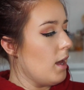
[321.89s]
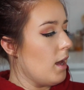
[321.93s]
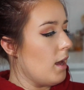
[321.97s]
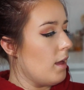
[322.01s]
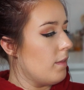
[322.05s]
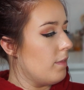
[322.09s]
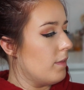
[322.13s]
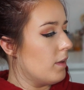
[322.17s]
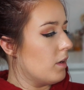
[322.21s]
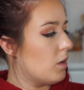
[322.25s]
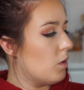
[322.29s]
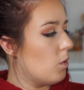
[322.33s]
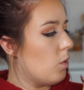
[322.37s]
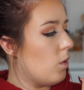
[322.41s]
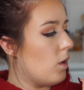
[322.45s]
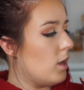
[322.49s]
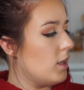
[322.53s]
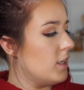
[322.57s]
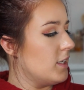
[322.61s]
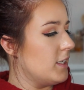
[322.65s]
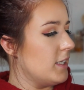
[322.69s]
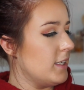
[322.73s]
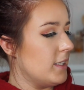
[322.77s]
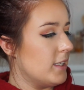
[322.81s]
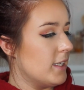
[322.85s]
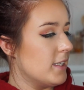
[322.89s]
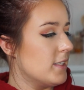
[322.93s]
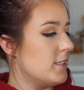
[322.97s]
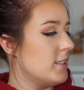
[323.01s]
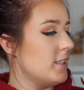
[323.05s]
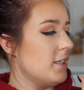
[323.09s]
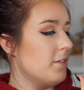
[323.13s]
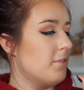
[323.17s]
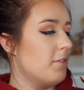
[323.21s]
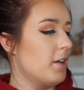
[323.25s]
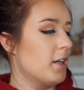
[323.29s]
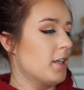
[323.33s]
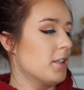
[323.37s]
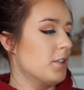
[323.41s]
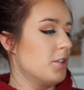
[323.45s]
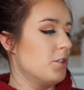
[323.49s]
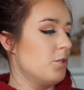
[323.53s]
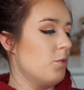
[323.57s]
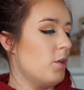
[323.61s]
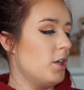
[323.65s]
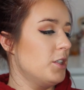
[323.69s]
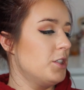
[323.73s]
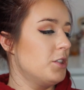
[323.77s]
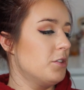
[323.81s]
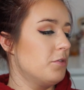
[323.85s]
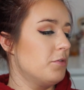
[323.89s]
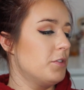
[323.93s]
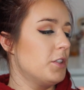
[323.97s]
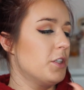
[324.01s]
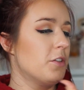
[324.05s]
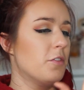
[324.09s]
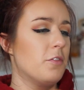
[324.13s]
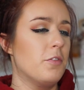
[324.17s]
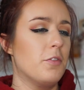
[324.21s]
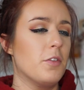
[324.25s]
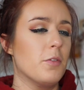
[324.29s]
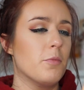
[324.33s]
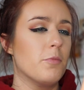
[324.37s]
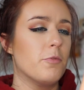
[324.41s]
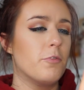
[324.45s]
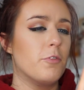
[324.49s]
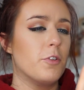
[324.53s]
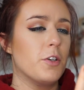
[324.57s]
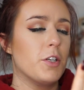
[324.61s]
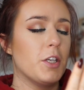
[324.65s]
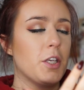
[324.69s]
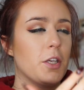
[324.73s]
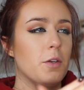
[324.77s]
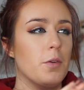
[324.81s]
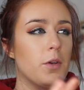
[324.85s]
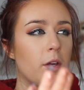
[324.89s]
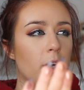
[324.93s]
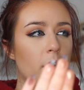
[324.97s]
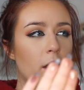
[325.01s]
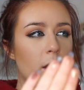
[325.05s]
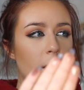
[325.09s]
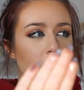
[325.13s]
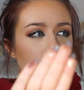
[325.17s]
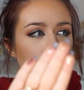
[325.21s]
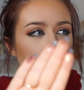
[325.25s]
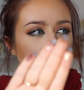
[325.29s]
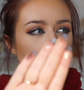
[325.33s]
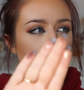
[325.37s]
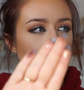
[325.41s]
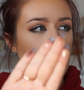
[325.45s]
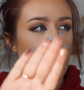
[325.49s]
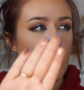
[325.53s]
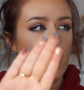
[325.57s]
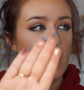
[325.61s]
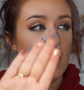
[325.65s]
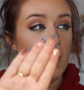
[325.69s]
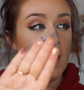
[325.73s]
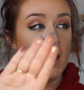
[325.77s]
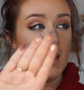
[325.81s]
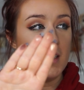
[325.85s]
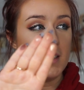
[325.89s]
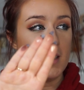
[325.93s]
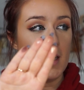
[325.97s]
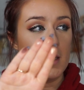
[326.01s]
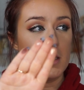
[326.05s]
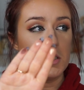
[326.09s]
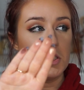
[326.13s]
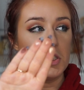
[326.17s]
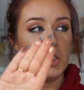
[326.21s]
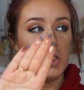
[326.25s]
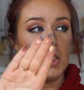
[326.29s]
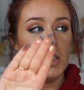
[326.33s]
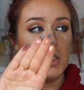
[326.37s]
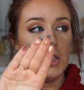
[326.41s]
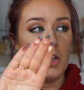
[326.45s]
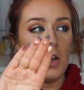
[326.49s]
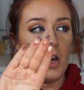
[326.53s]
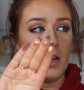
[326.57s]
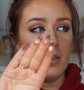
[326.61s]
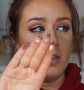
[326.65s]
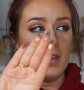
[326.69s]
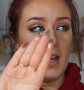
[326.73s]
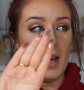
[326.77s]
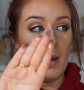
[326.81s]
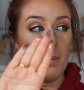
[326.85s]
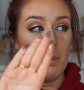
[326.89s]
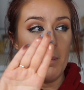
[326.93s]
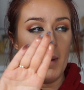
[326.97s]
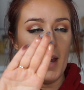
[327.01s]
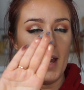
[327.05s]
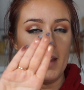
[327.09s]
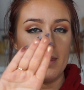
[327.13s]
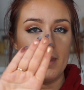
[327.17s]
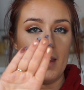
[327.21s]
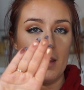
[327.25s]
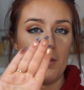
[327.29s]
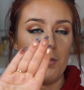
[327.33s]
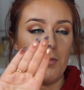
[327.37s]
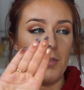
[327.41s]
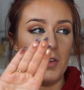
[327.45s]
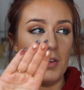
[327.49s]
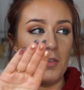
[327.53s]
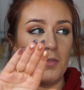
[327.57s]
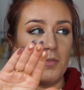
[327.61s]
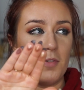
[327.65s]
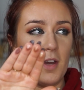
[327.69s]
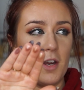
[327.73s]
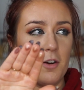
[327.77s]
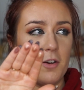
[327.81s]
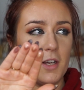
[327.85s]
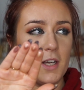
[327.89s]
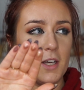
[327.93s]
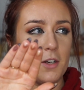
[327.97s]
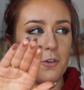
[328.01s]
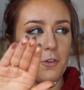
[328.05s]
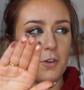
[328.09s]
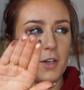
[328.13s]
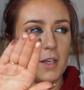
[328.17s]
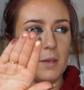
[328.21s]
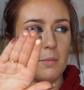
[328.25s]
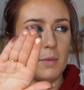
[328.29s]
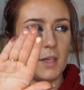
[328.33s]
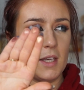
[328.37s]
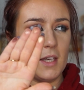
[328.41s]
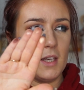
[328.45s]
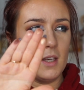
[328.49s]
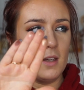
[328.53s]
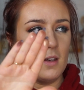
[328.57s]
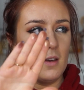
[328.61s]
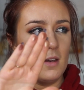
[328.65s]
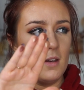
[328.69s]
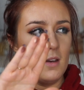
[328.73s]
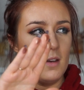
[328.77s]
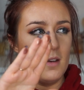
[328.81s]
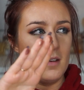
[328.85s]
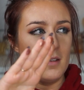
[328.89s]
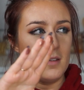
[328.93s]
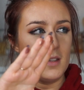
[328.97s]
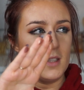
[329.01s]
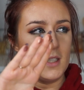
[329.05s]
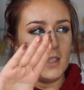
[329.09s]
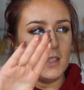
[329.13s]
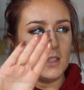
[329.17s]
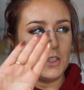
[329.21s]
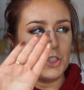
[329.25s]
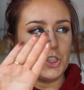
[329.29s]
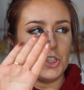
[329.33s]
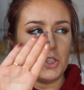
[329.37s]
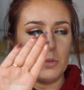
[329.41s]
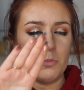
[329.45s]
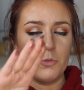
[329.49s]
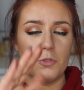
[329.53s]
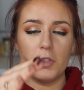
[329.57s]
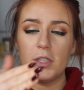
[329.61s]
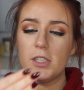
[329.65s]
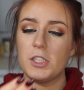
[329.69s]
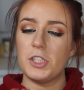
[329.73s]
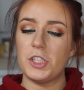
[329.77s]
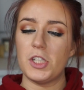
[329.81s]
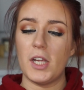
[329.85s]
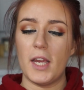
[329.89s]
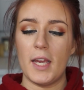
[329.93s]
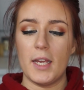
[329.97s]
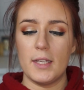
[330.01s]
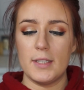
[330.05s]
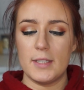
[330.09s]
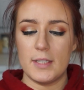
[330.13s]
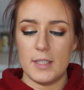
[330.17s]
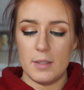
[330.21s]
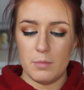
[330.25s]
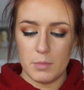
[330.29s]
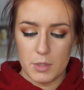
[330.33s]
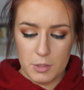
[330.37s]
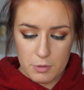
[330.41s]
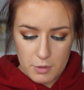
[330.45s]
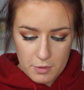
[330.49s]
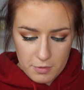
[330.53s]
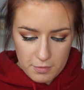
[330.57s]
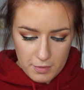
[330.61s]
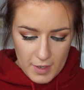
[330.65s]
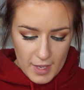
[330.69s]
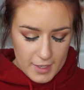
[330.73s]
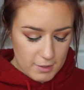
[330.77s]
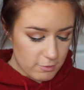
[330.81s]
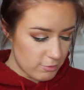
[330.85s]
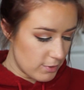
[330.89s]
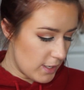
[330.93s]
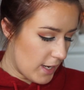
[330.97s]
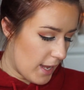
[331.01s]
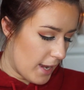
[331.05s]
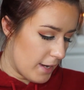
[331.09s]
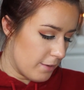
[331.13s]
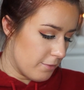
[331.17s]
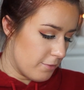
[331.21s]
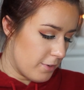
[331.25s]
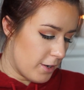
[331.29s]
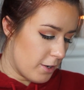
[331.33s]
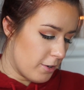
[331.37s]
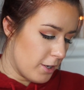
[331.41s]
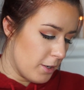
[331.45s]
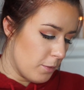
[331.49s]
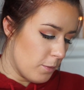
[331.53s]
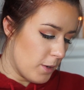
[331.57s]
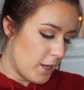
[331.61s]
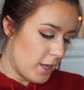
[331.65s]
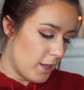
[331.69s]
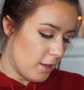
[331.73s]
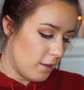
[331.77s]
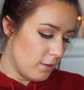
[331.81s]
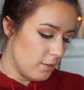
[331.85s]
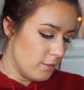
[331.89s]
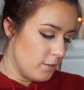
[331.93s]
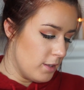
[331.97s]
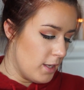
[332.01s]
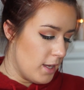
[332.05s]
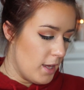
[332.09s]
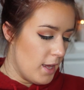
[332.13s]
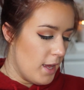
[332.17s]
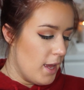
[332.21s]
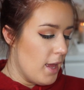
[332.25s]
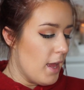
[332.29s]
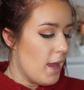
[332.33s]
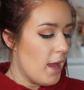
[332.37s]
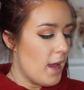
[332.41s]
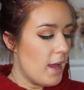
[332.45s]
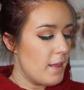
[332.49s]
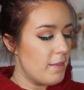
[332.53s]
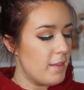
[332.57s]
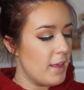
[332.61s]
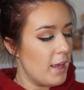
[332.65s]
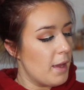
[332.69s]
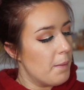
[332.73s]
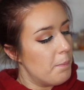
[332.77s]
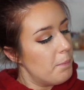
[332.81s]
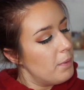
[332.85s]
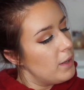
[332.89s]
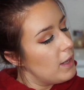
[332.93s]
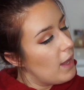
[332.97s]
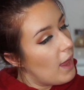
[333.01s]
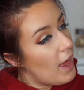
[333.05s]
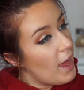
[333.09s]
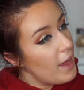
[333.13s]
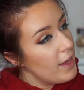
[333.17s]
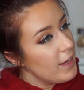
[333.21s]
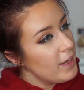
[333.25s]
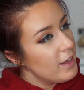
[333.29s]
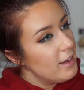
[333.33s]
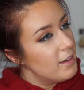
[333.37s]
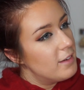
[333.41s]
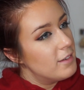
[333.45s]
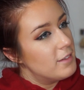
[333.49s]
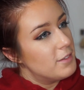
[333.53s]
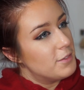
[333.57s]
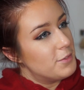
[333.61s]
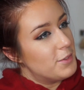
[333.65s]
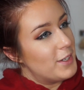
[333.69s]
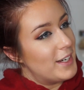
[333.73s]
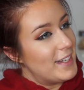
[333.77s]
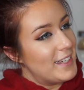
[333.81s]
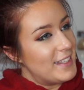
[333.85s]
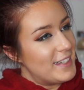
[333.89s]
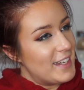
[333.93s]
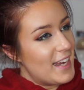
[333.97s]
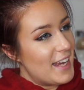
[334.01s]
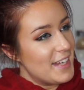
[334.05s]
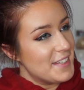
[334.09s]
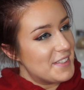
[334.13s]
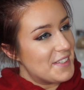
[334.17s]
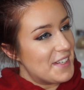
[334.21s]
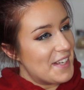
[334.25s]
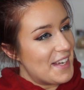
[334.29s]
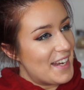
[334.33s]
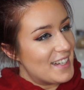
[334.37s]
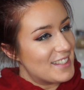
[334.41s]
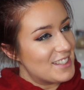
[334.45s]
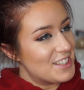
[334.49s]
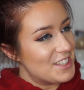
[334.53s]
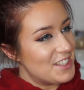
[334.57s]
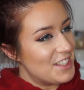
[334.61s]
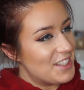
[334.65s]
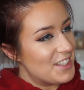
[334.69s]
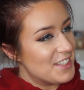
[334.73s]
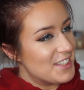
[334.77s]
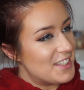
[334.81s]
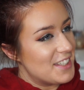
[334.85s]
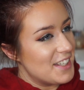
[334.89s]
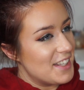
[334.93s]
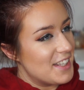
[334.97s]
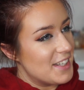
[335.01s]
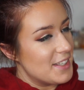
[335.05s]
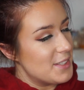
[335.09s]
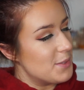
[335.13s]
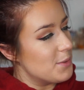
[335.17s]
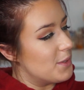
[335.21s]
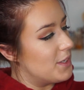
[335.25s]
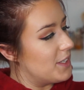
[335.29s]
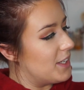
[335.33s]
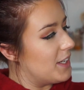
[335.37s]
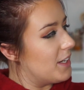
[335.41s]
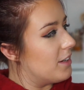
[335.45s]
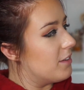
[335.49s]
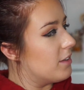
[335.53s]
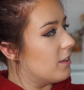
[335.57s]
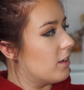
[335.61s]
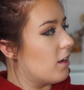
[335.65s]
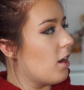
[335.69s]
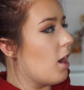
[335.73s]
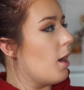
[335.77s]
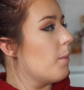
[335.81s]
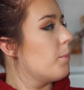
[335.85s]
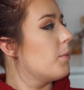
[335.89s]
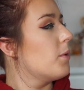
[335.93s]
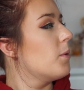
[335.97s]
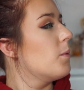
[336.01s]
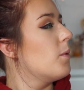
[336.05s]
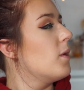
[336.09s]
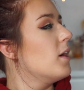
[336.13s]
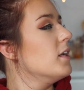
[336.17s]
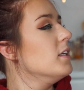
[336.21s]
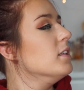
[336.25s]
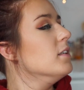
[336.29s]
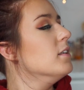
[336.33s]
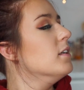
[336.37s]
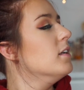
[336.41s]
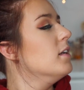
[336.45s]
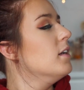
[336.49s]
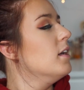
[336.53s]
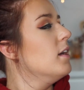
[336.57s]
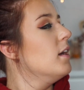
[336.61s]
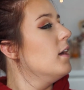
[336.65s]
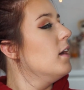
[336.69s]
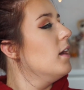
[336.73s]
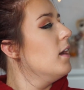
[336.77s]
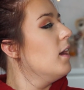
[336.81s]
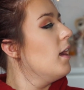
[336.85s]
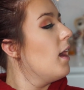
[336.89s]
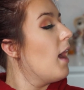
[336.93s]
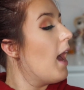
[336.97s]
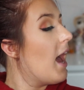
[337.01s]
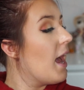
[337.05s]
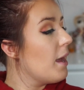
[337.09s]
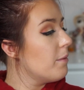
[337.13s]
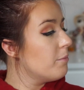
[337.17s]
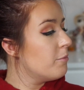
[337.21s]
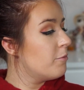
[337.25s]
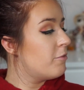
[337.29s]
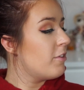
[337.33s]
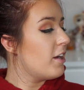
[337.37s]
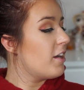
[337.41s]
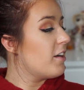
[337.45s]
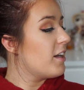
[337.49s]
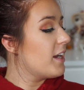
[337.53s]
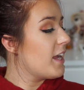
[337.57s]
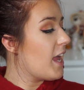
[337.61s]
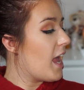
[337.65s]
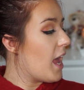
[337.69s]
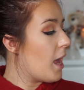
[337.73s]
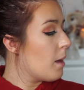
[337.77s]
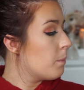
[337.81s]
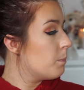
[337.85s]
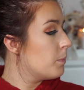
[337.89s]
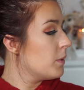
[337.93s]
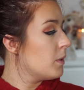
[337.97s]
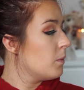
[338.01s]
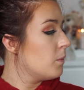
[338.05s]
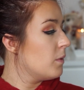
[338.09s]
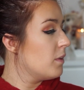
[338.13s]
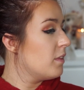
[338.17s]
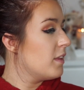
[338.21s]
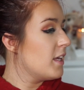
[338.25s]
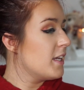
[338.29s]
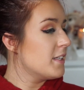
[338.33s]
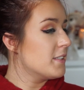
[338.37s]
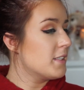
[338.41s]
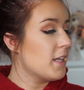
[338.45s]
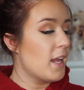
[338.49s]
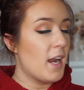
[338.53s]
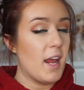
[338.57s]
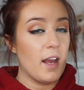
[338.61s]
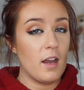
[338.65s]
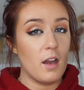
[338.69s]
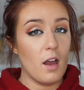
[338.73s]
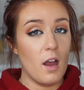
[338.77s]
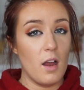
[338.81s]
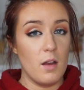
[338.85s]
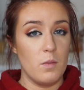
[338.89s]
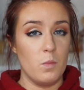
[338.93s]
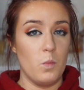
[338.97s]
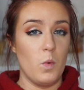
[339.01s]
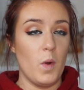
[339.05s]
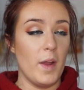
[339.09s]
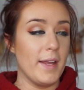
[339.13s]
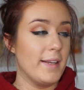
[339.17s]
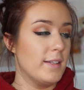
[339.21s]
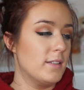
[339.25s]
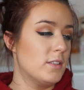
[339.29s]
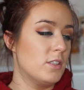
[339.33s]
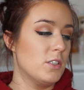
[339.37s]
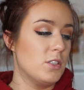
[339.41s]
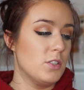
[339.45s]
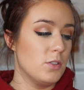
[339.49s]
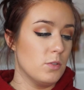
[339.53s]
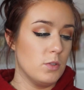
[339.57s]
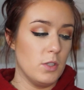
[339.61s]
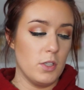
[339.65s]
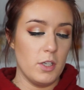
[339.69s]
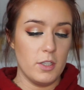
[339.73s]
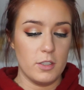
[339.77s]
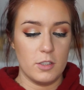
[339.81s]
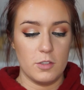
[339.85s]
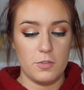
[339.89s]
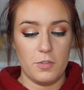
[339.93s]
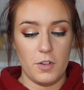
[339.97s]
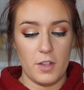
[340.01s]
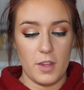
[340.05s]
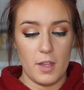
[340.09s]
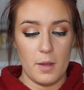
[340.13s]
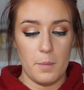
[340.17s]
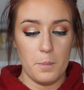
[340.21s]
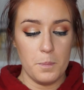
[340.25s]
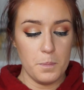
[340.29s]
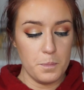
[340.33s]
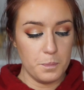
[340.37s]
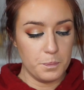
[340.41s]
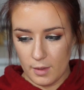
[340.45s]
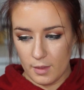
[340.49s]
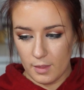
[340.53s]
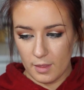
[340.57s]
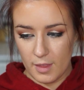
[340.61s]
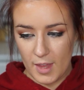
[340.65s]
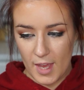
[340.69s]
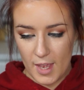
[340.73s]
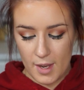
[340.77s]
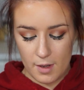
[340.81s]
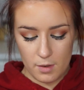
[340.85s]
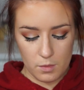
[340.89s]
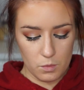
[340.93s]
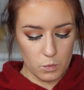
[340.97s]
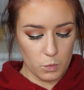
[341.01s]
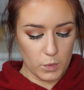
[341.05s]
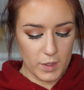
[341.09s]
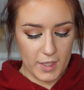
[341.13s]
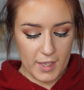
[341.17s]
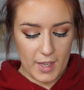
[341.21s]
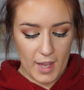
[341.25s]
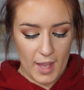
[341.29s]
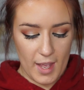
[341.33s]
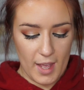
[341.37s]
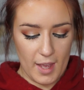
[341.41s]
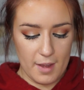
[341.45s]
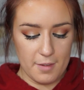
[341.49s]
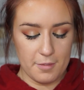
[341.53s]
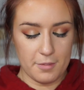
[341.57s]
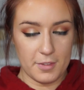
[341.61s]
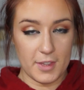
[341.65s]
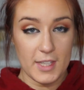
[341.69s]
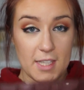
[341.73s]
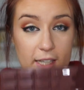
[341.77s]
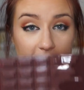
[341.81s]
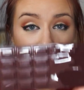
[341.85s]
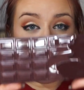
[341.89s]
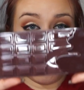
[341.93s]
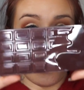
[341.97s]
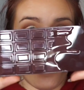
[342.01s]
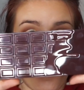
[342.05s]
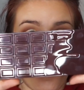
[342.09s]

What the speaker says: And the quality, let's see if I can swatch a few of them for you. The quality is actually not that bad. They feel very creamy. These shimmery shades seem to reflect light very well. And they apply really nicely, actually. You can see this one here, the copper one. I'm very happy with this and I can't wait to do looks for them. Then we have the